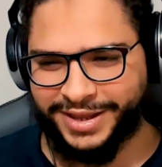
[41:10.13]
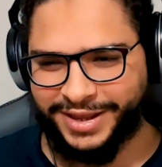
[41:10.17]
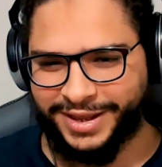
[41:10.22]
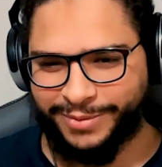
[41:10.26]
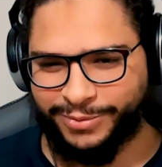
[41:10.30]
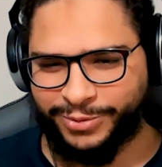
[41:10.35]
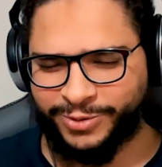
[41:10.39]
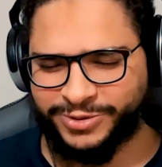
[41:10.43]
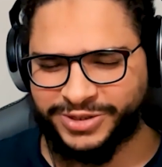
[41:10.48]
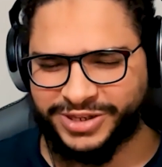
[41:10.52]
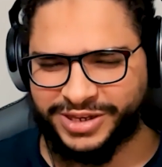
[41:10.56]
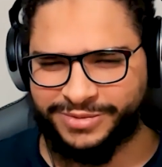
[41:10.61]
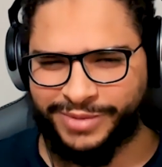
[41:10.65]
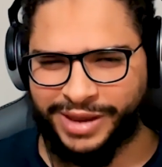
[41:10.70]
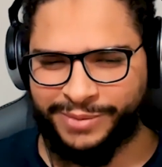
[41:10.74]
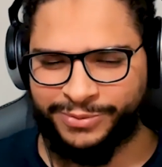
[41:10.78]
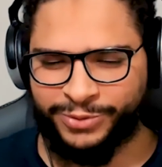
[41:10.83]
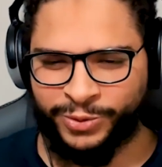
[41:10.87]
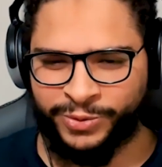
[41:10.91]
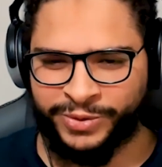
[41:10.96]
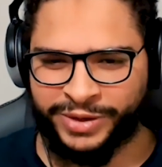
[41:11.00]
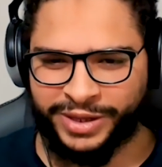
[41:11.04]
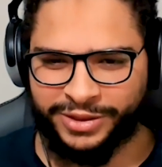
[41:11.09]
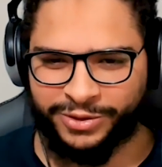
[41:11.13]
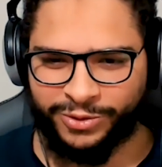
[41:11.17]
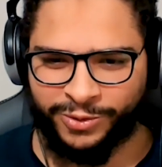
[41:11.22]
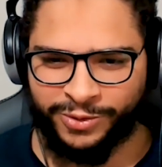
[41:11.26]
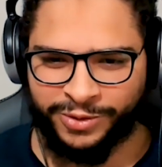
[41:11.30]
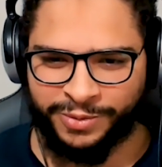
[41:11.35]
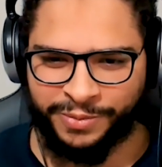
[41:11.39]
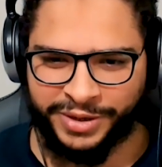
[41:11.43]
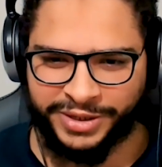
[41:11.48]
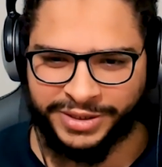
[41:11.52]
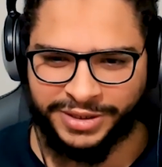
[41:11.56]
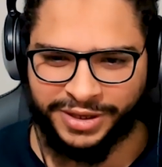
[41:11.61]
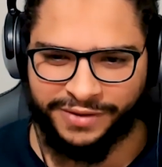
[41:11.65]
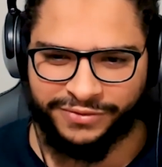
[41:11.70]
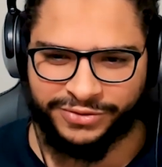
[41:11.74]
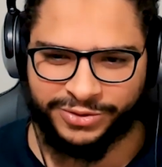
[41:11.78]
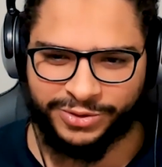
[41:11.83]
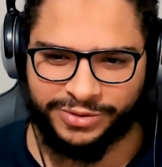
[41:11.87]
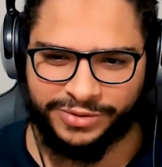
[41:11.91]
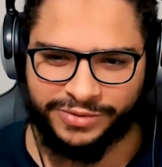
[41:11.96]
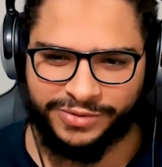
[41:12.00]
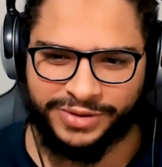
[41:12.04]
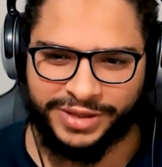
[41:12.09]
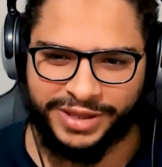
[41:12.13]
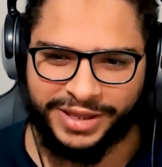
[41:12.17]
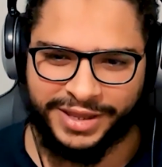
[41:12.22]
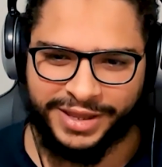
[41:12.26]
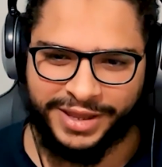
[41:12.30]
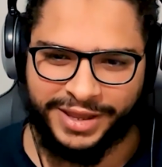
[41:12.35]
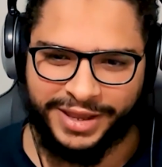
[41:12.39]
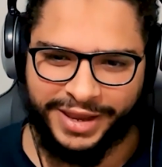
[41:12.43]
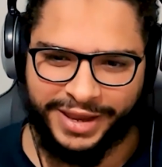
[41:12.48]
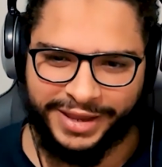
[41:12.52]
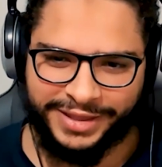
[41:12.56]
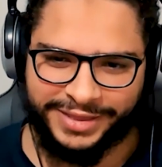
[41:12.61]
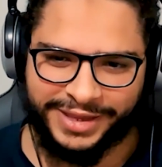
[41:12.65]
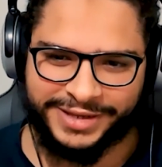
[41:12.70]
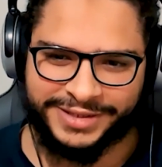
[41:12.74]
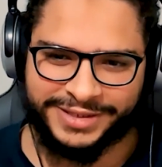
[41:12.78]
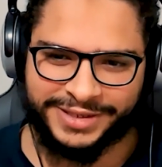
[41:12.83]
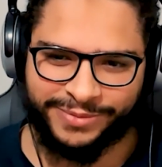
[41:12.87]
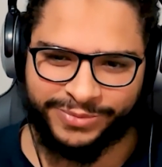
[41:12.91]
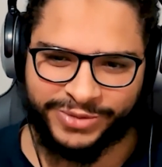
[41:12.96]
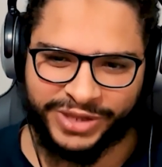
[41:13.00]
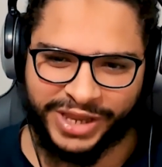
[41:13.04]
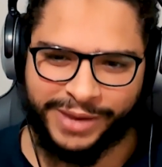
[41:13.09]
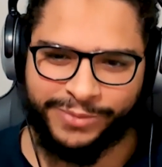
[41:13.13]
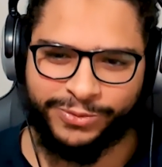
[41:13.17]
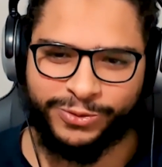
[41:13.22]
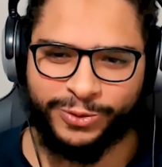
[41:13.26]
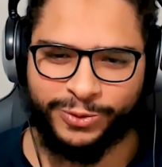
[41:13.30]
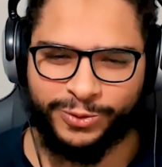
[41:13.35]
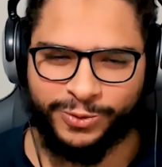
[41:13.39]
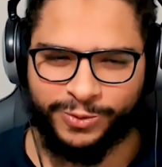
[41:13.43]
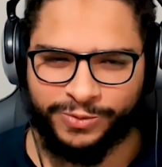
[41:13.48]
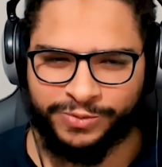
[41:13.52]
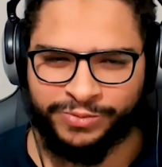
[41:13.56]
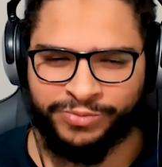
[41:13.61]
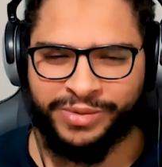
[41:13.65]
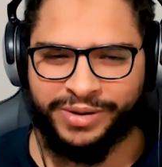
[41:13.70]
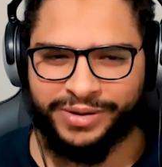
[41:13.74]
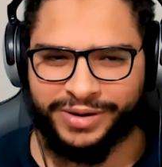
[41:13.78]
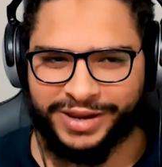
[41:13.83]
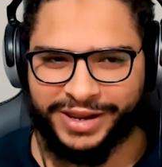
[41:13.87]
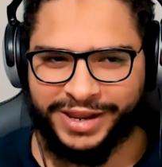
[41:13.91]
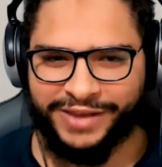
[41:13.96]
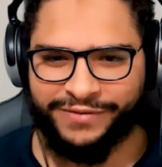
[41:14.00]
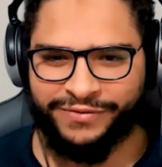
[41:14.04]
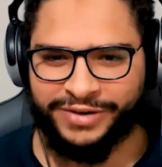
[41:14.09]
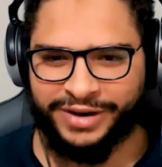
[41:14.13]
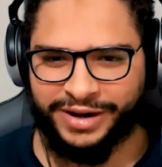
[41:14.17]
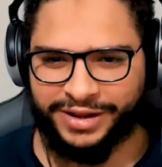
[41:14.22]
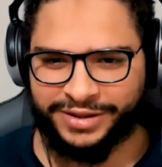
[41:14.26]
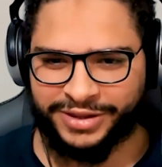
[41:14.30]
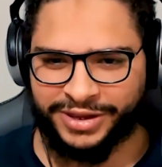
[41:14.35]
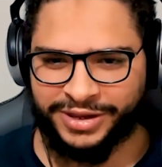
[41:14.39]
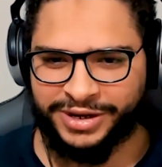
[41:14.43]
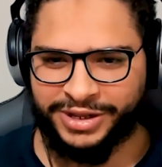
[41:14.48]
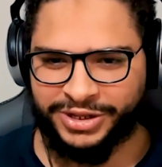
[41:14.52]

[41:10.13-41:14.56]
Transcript: because I'm doing it all myself, so it takes some time to do even a tiny